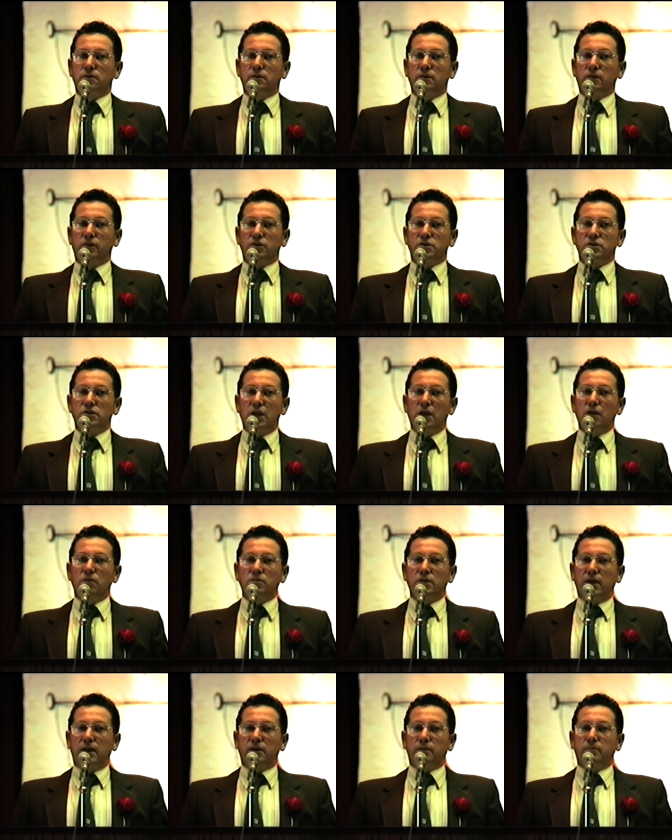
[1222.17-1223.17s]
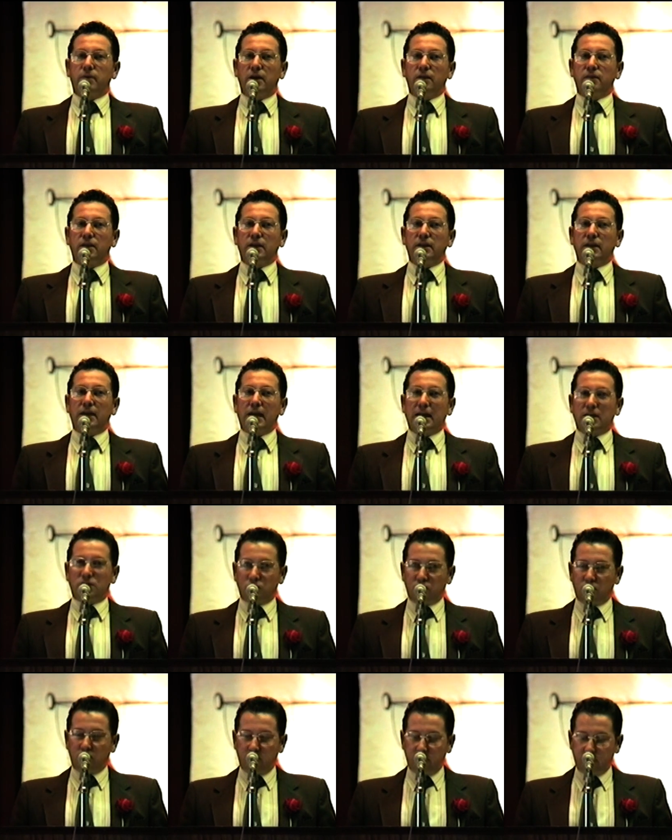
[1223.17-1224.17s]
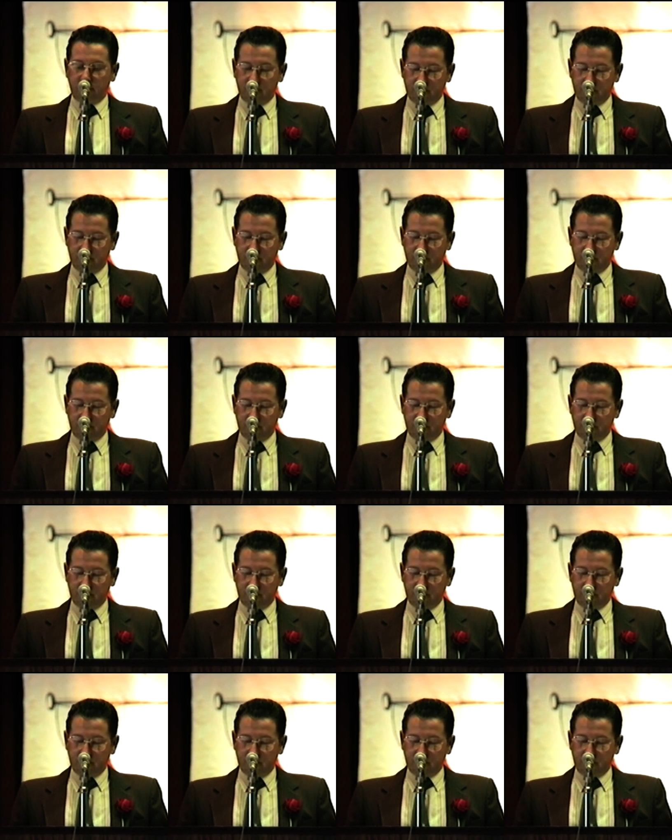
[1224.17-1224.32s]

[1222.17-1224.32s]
There is no doubt about that at all.